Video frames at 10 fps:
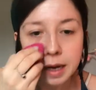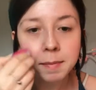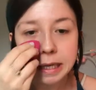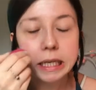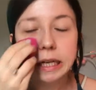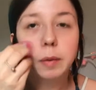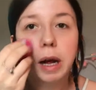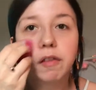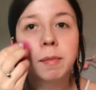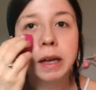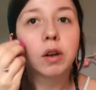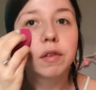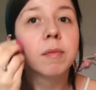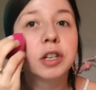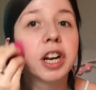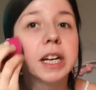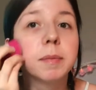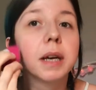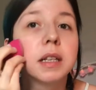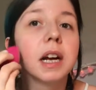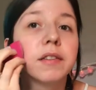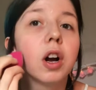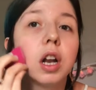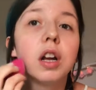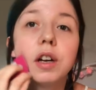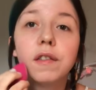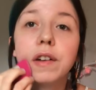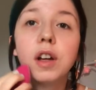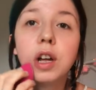It might take a while for me to cover my cheeks because I've got a lot of